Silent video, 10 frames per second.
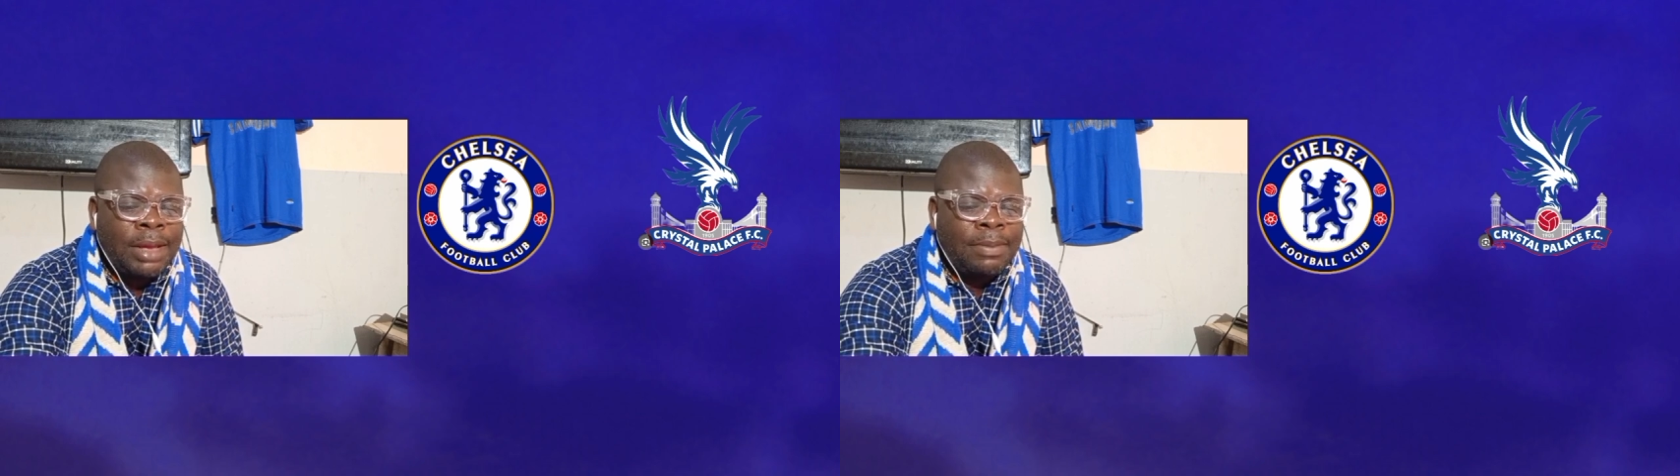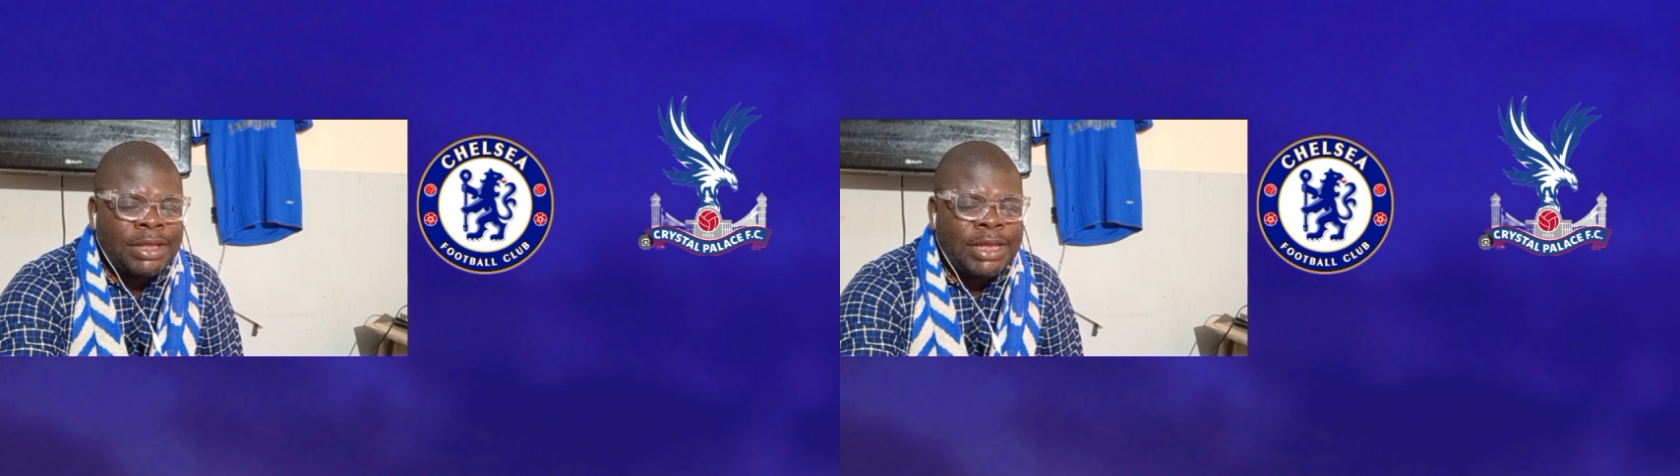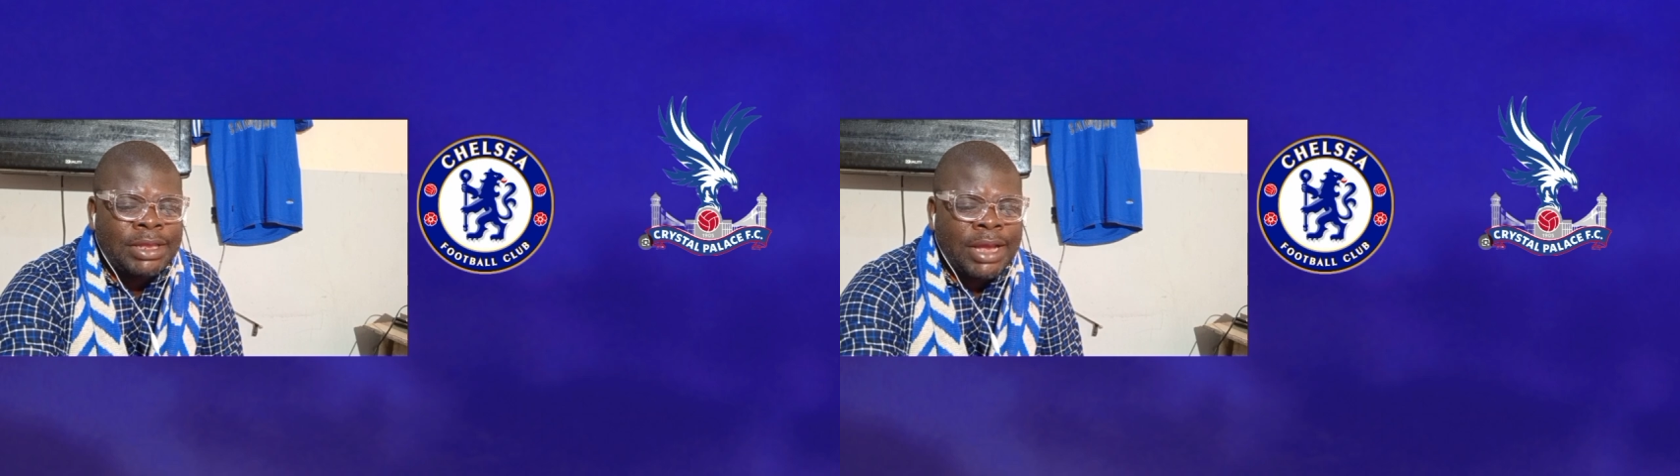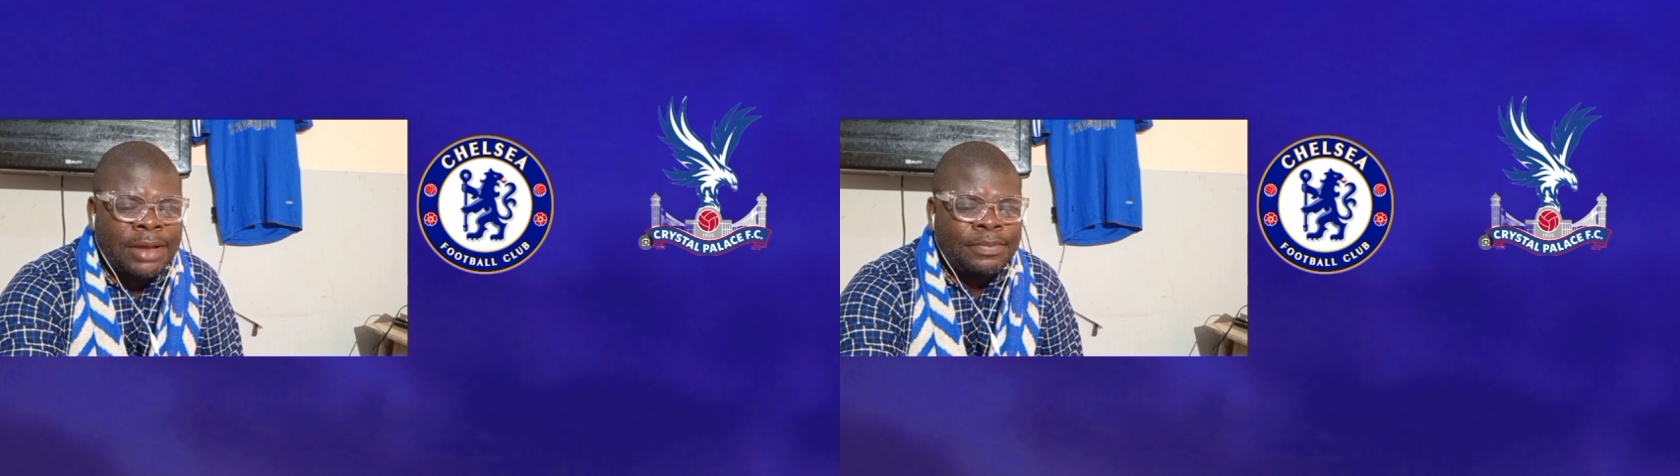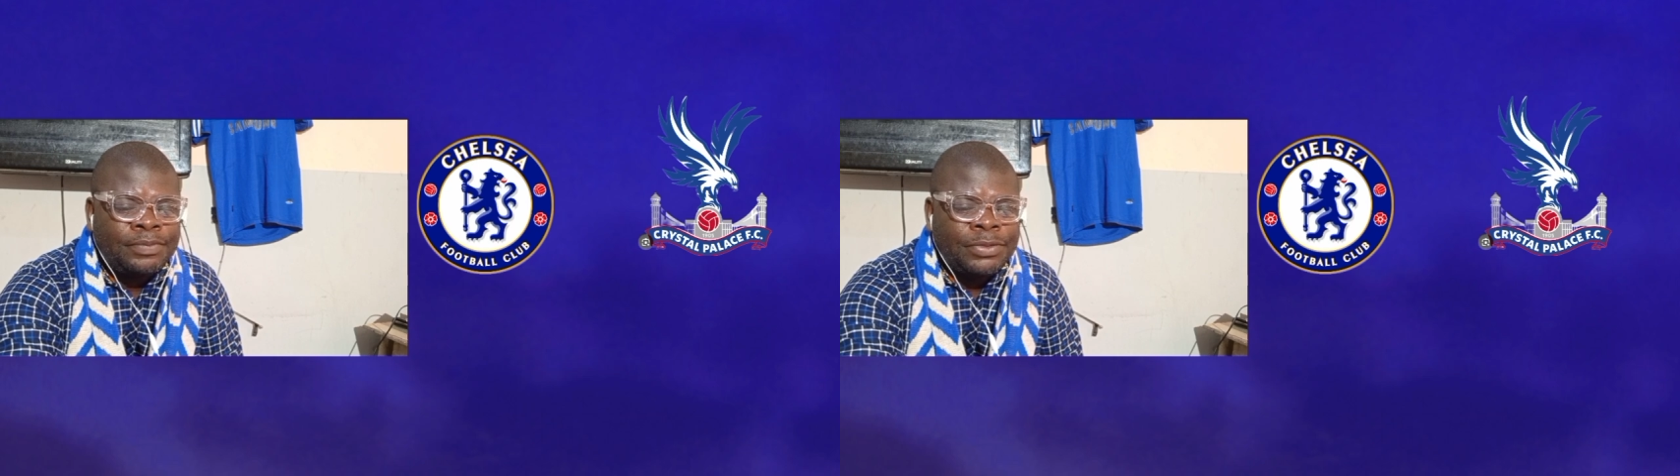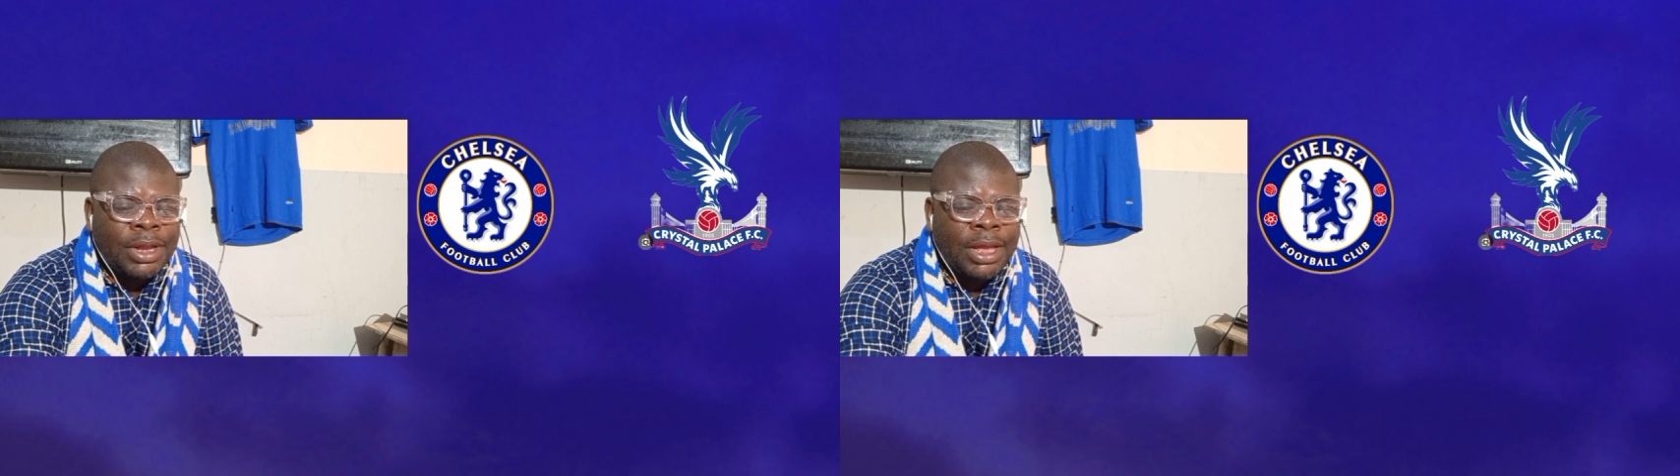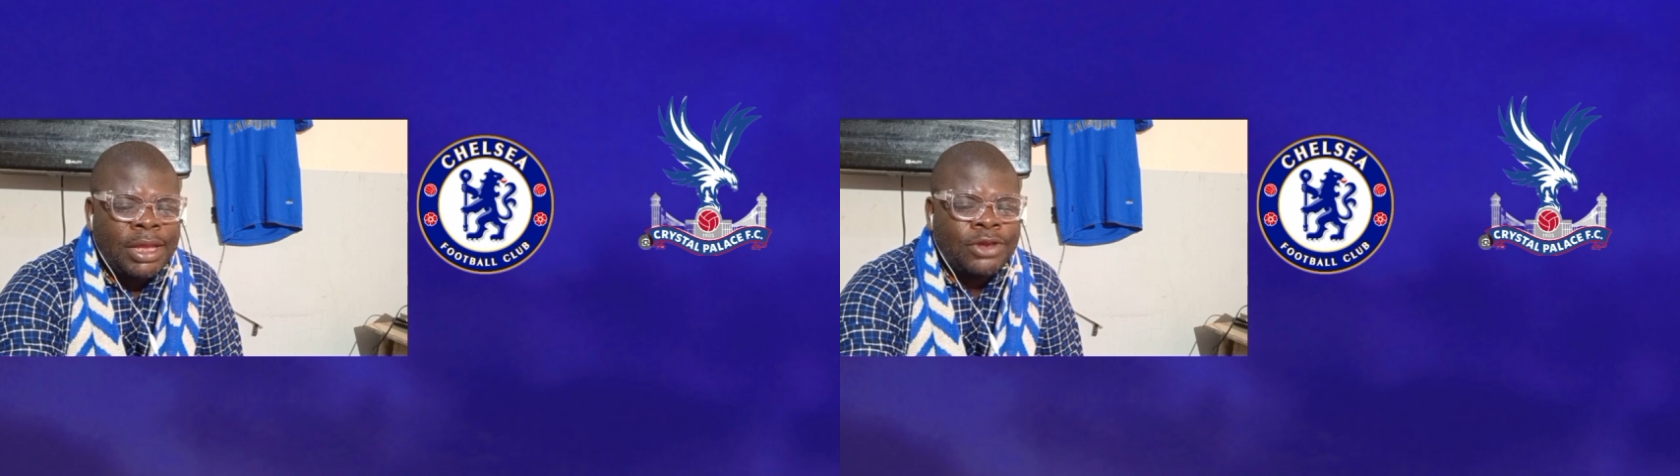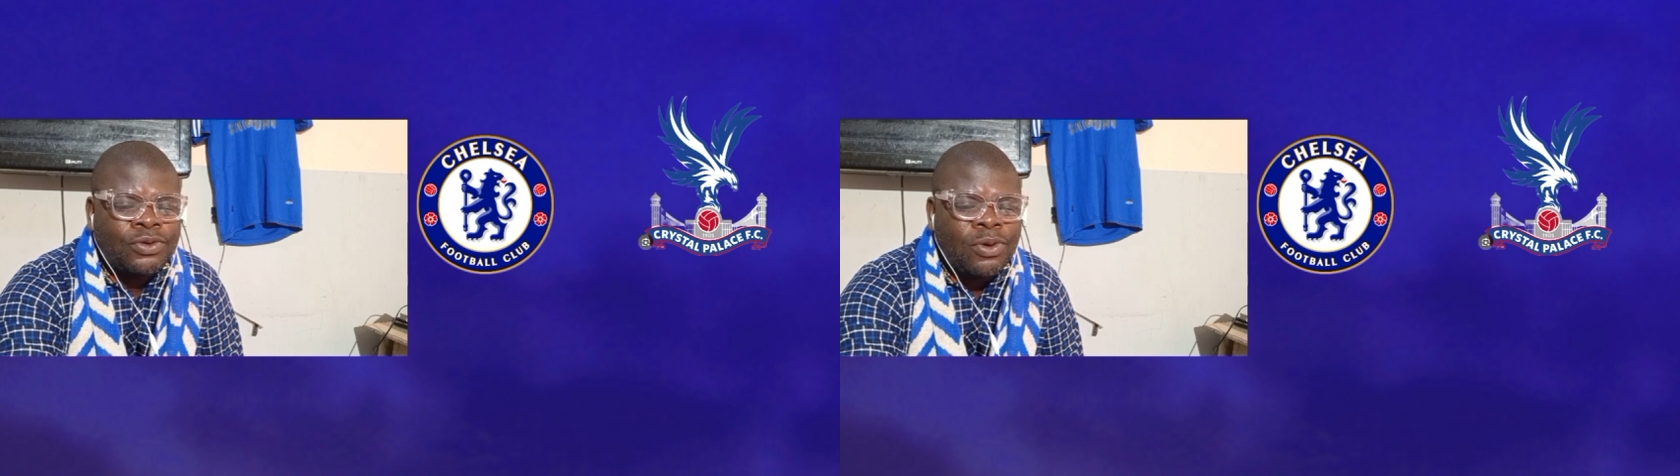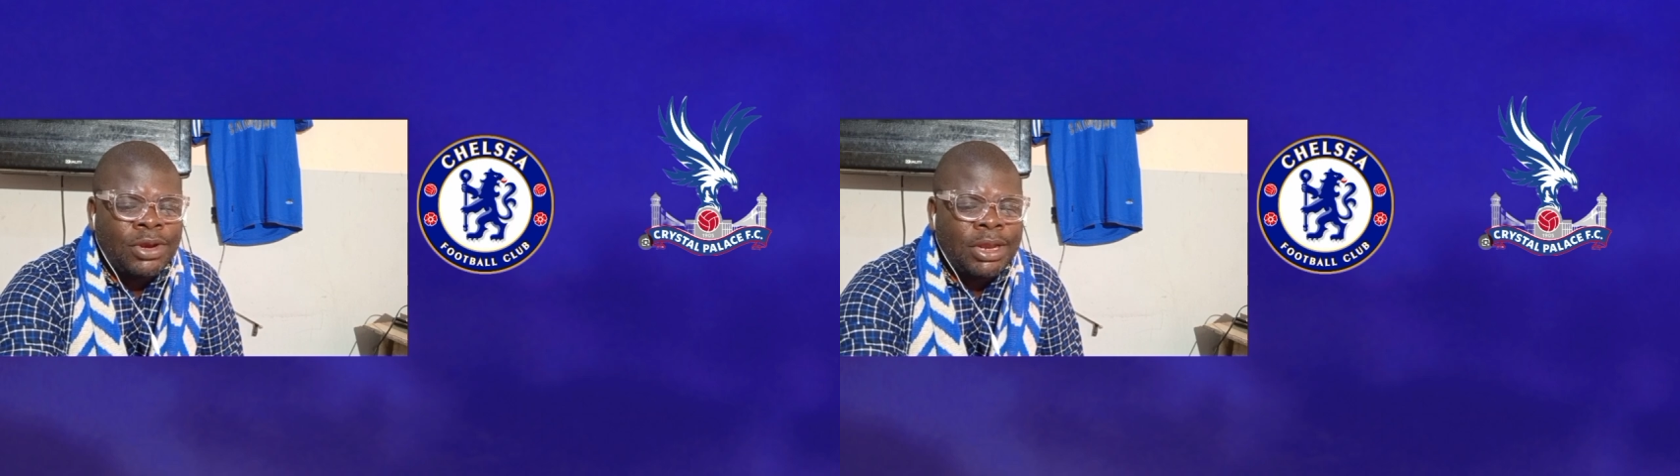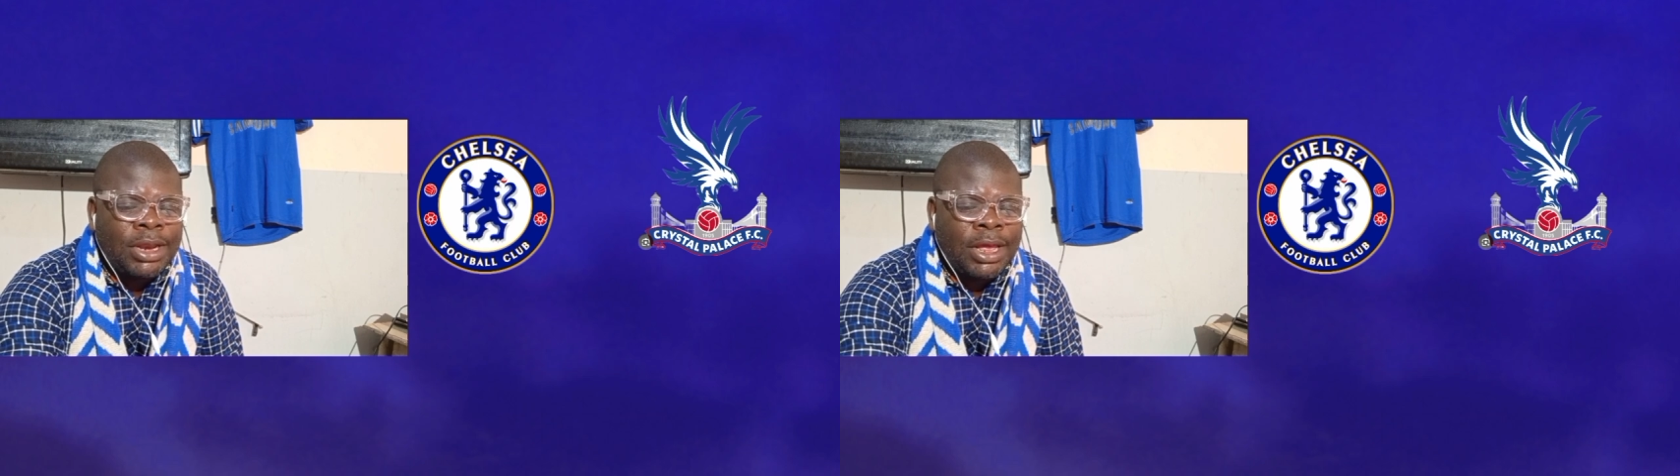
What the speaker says: Mateta, he scored in